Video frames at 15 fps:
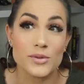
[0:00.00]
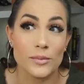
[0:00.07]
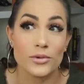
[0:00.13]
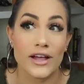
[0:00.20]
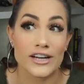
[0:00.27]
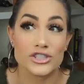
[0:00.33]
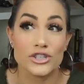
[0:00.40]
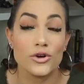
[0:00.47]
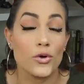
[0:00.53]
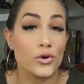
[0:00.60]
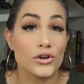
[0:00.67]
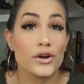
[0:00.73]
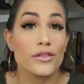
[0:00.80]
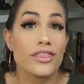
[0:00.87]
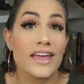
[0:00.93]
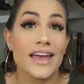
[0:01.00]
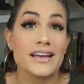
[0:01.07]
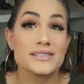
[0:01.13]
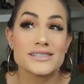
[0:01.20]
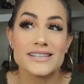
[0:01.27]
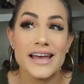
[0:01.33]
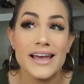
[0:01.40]
People actually order
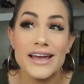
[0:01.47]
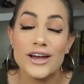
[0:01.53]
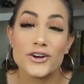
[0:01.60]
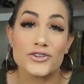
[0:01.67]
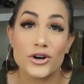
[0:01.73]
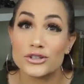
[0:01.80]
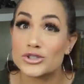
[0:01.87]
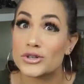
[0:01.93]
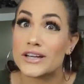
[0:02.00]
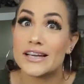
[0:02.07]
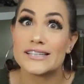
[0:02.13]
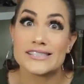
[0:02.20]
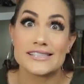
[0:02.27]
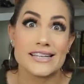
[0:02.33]
things, groceries